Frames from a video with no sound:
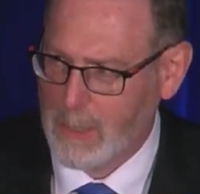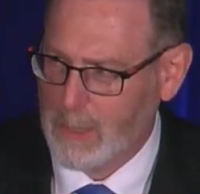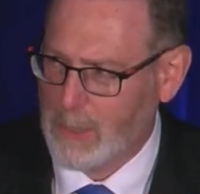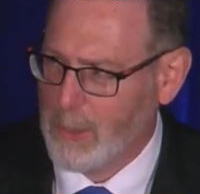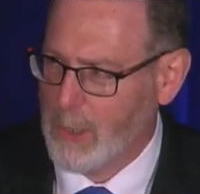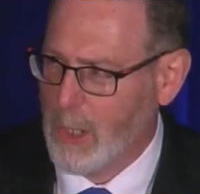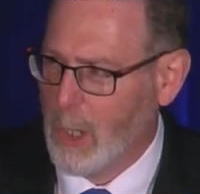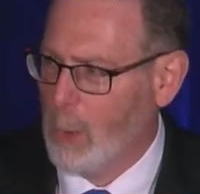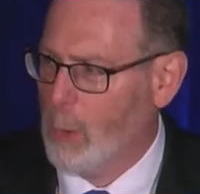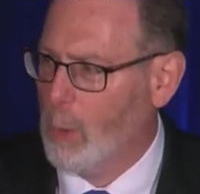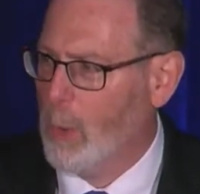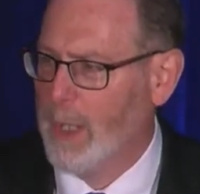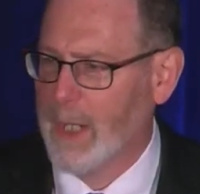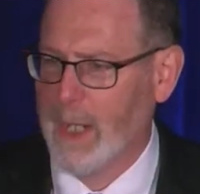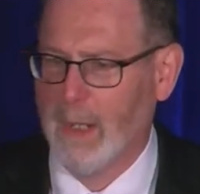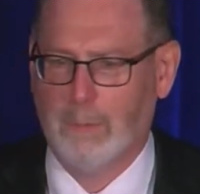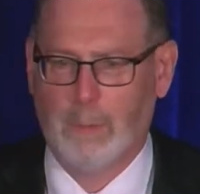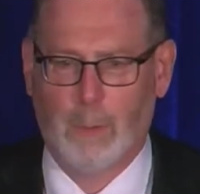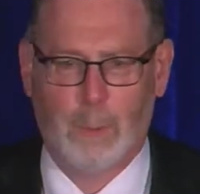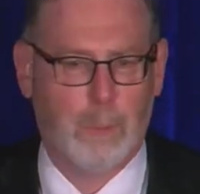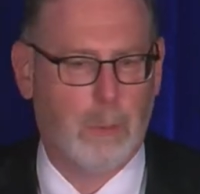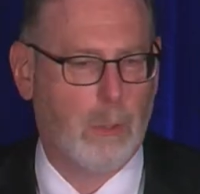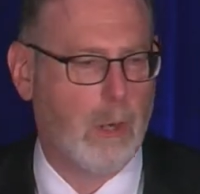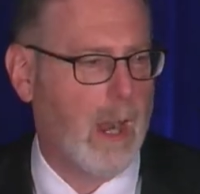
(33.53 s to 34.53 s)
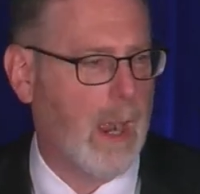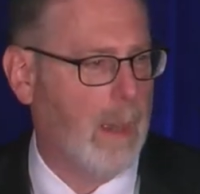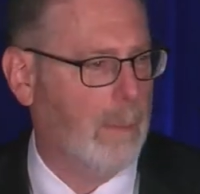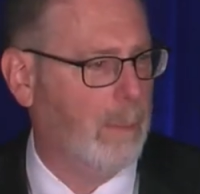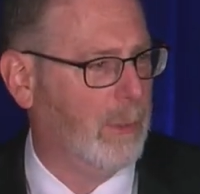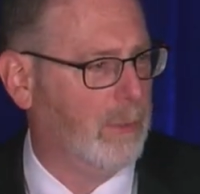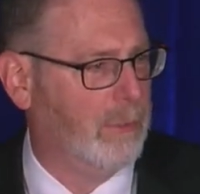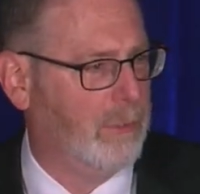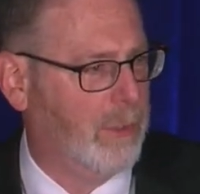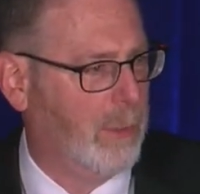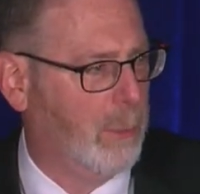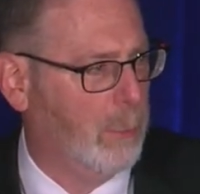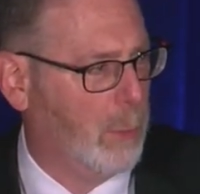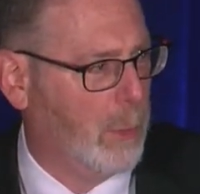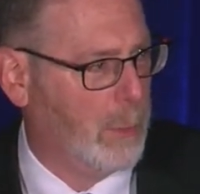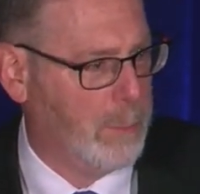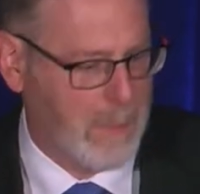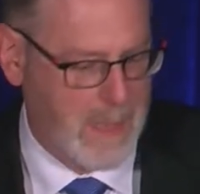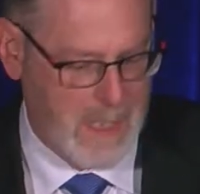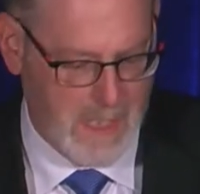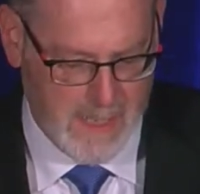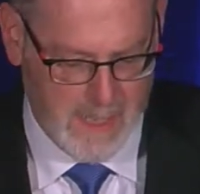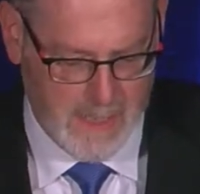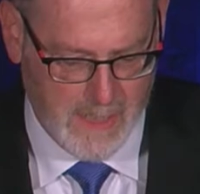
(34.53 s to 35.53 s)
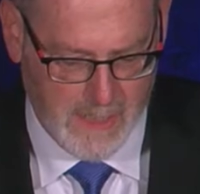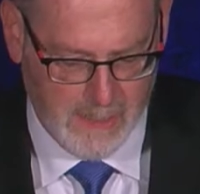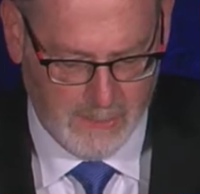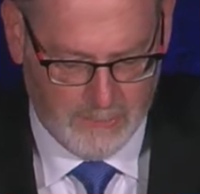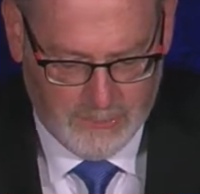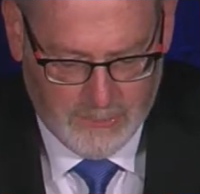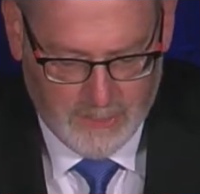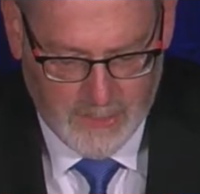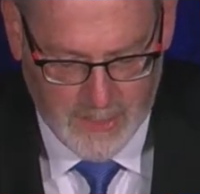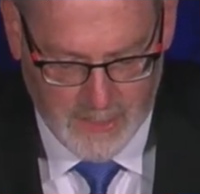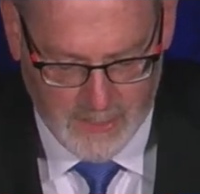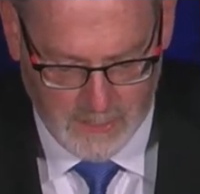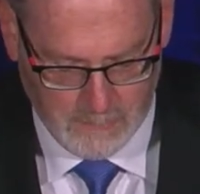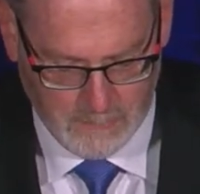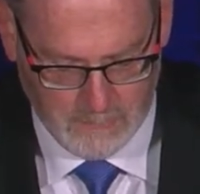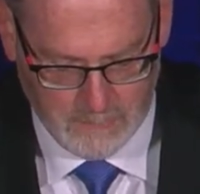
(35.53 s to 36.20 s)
No one ever promised it would be easy.